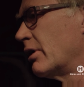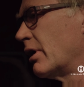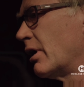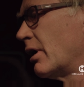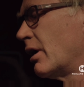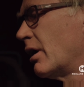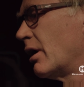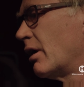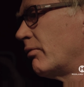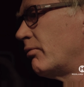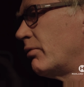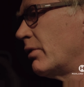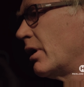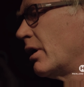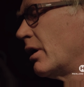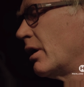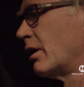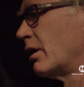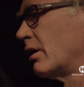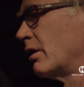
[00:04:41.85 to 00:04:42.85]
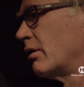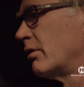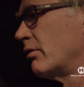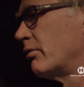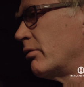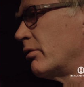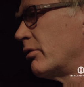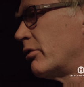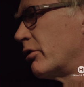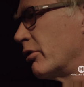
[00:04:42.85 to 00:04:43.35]
the
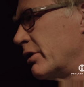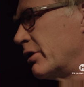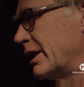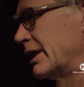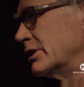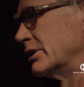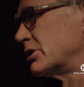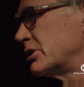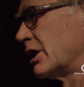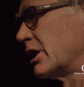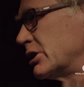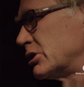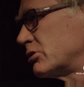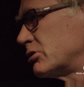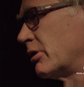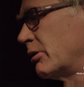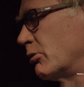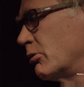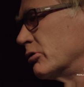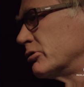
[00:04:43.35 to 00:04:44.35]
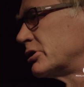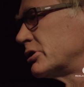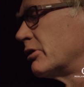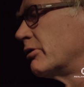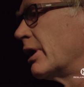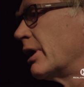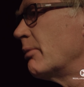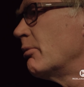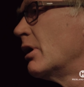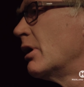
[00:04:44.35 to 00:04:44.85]
13th century, most
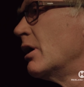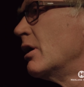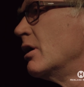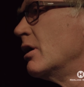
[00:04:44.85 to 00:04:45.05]
of them,